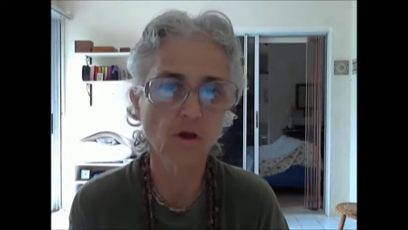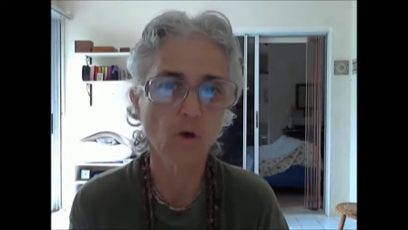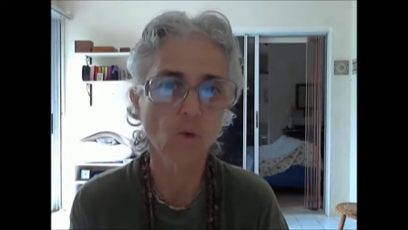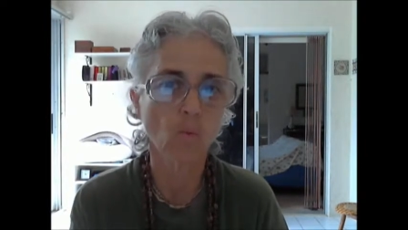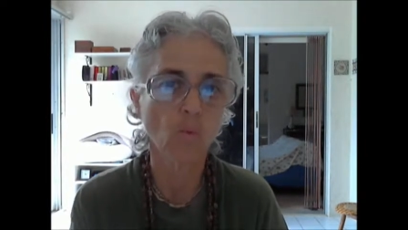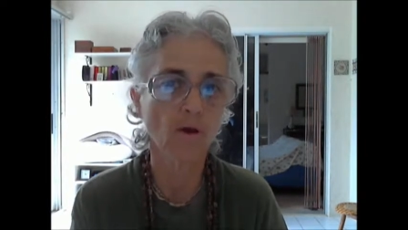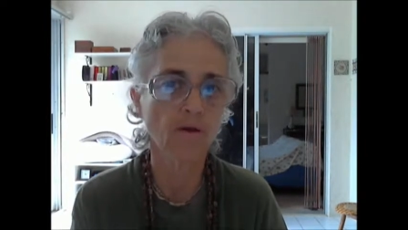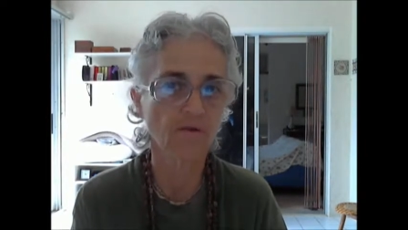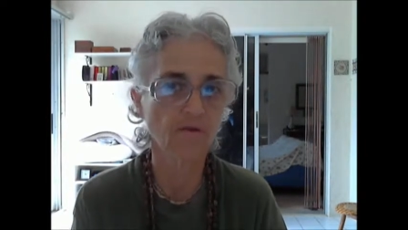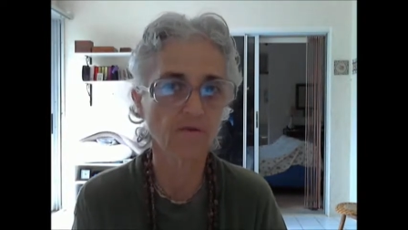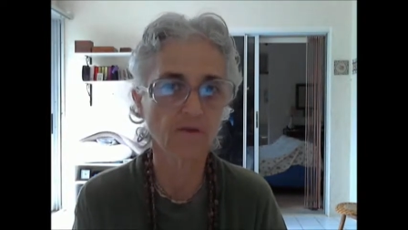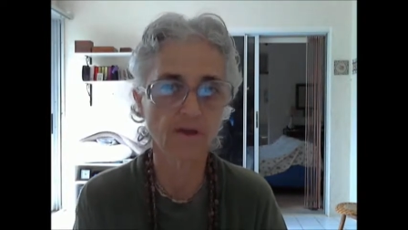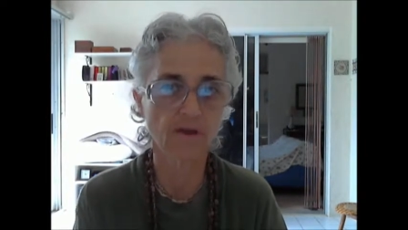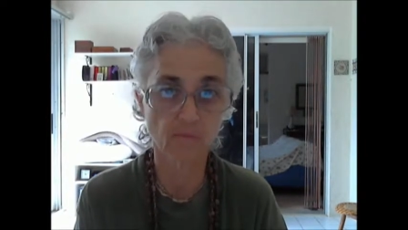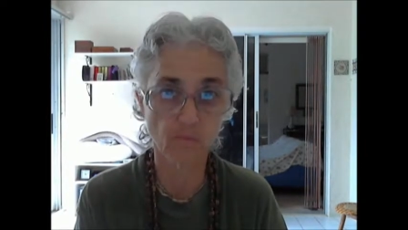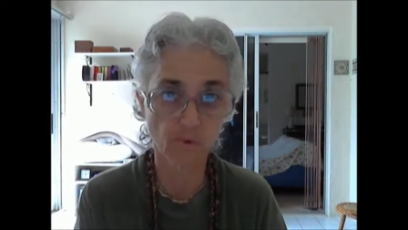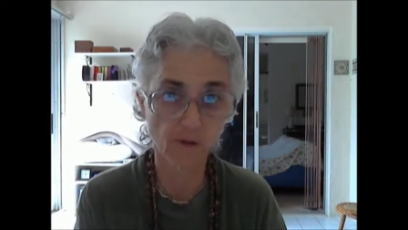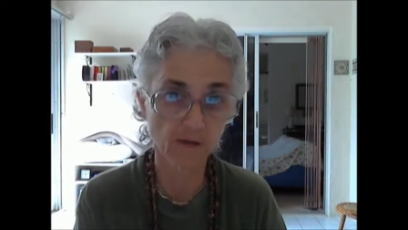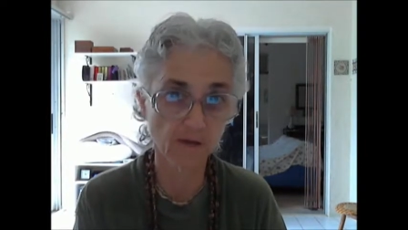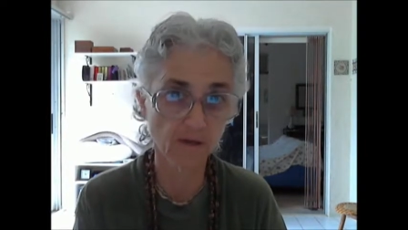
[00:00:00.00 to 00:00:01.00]
Whether they
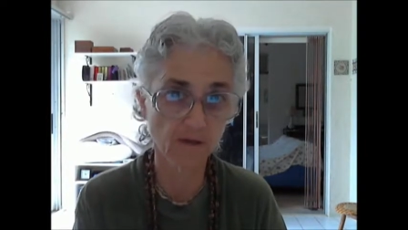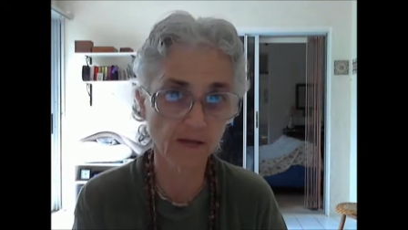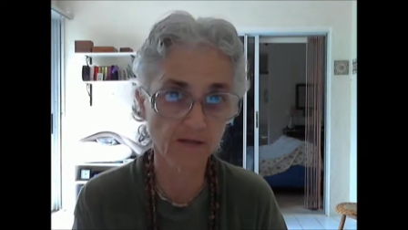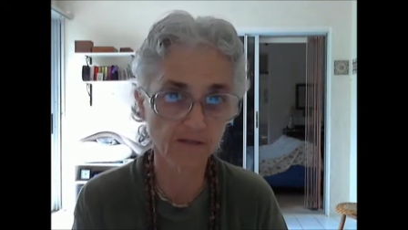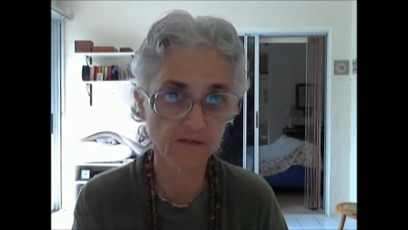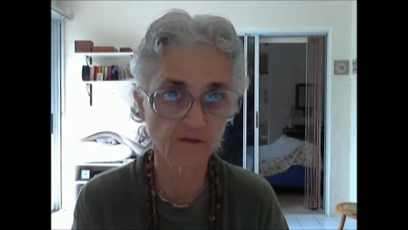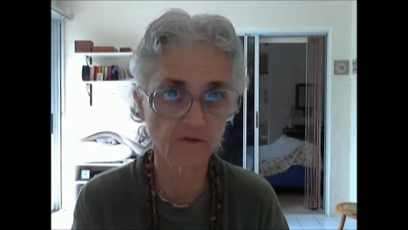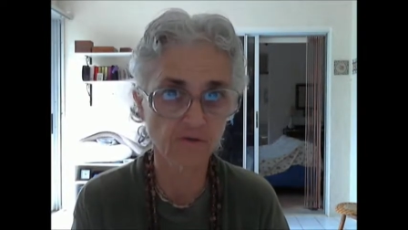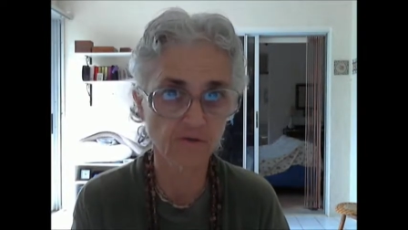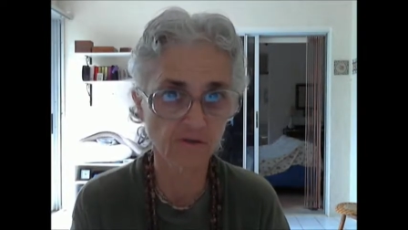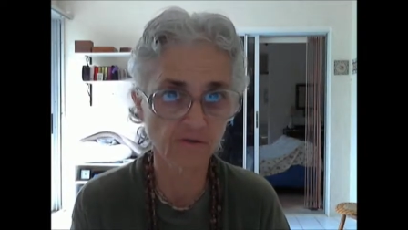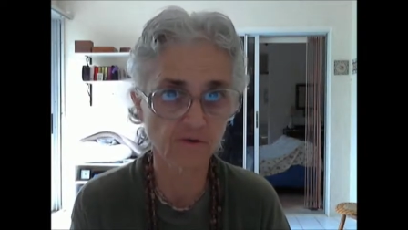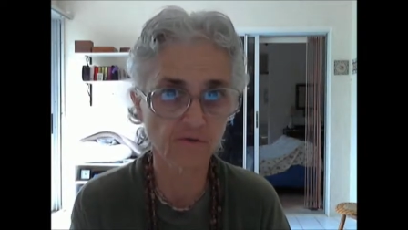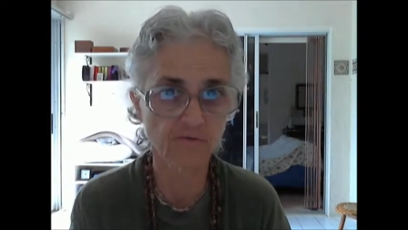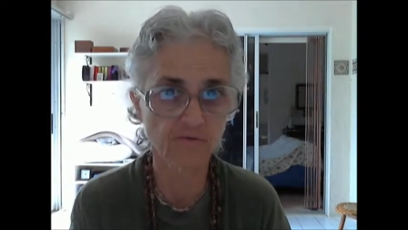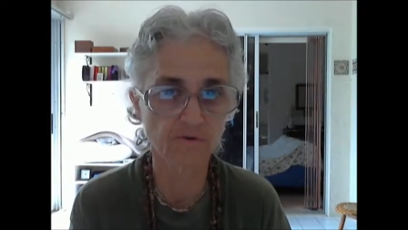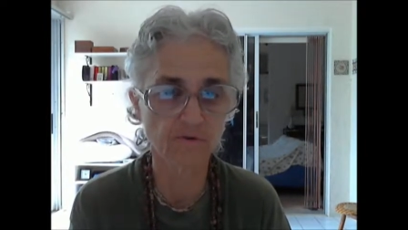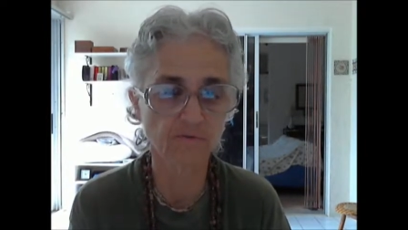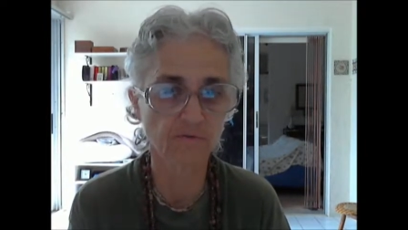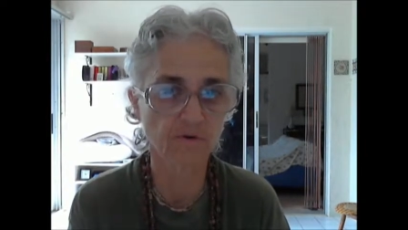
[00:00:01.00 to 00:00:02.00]
realize they're a
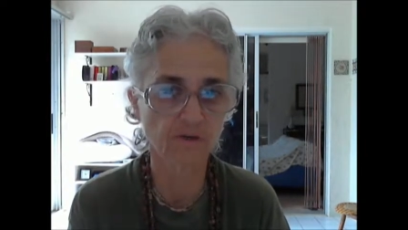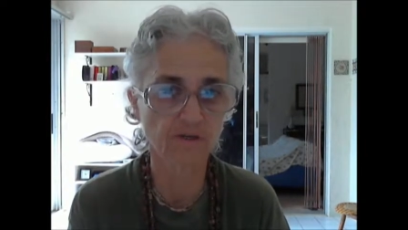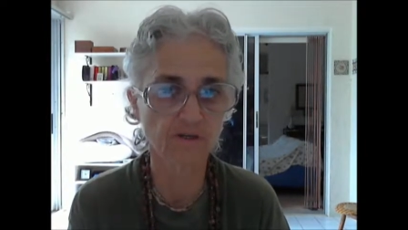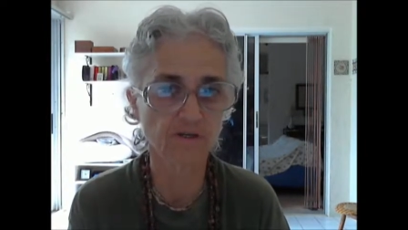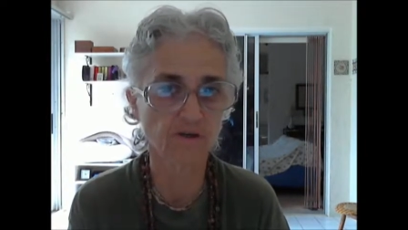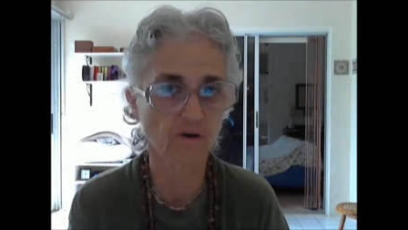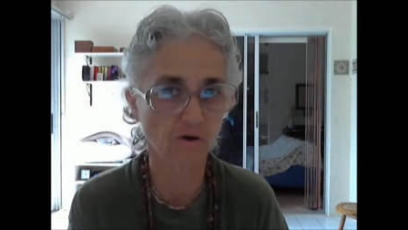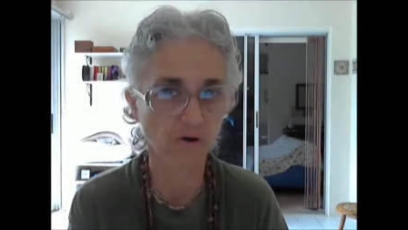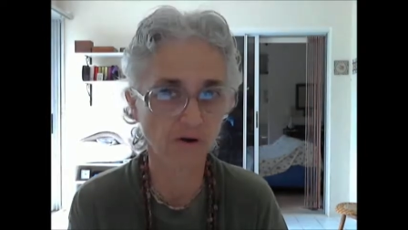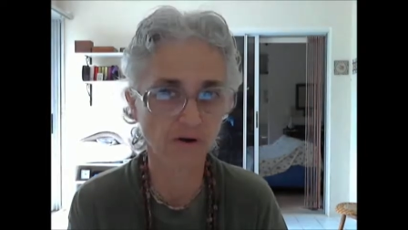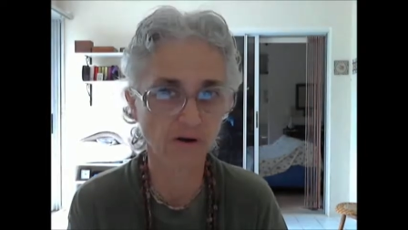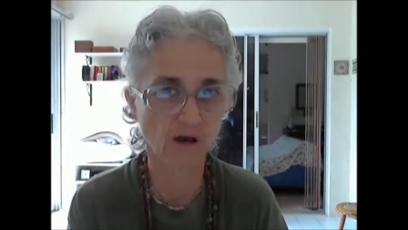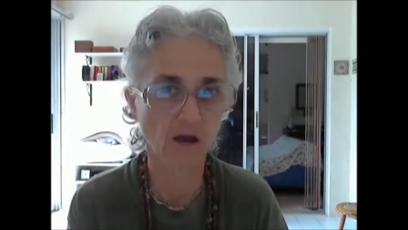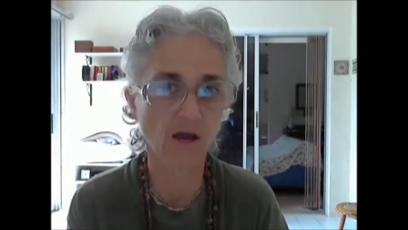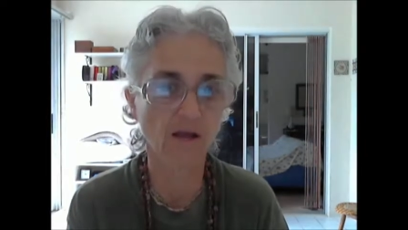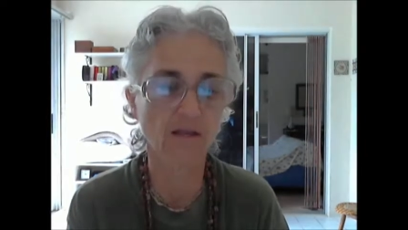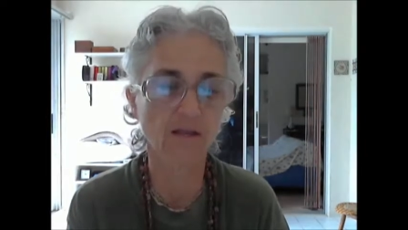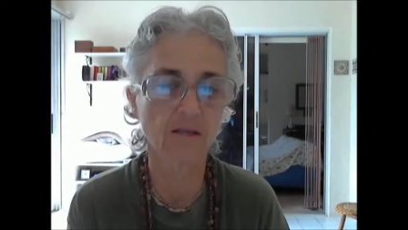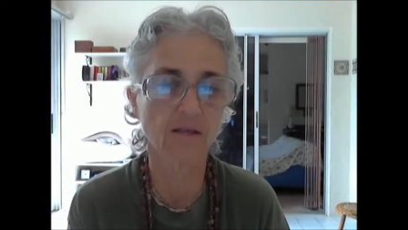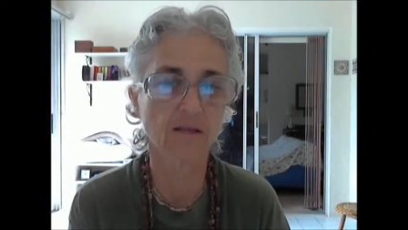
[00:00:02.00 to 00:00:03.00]
servant of Krishna or
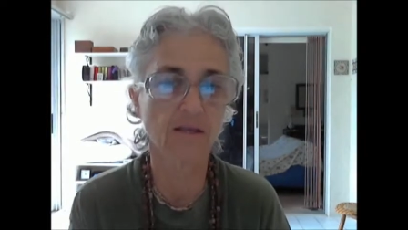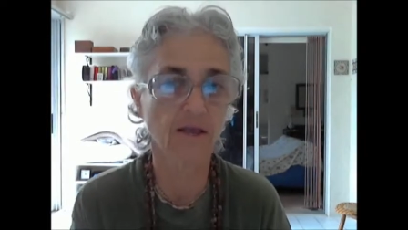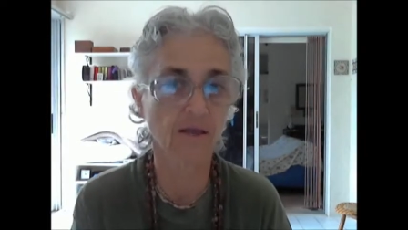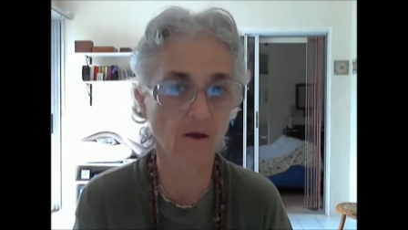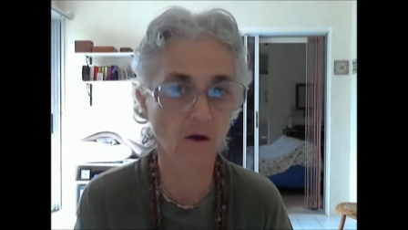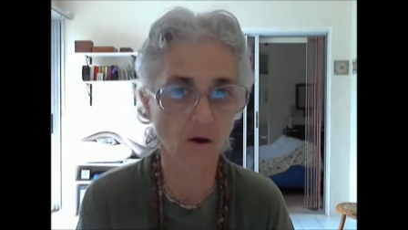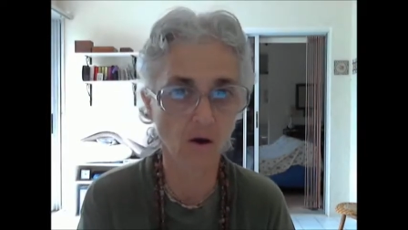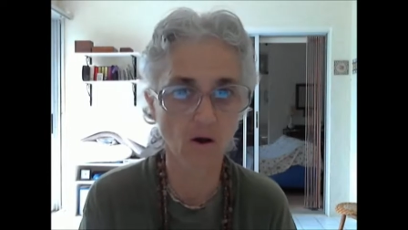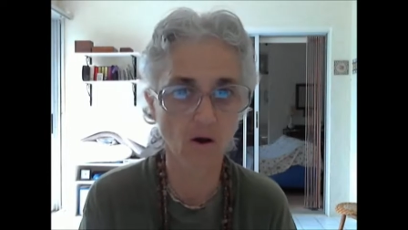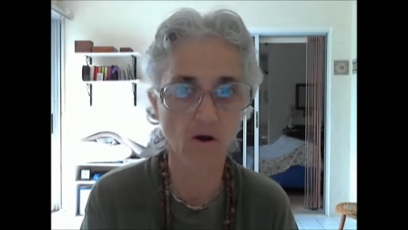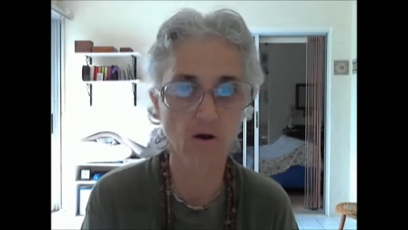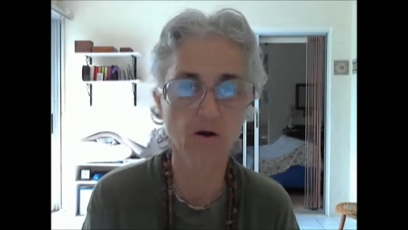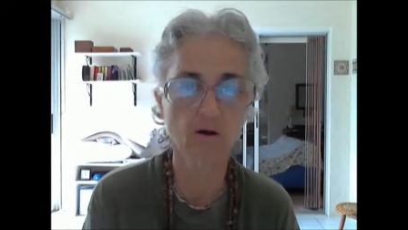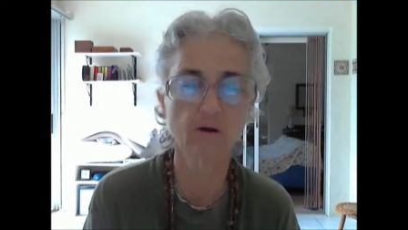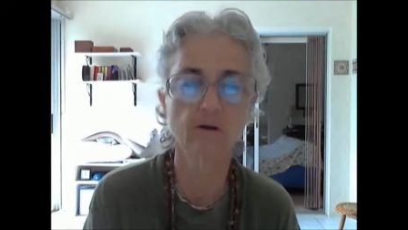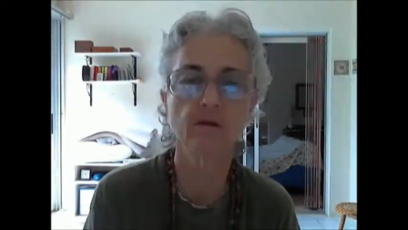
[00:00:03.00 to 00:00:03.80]
not, they are.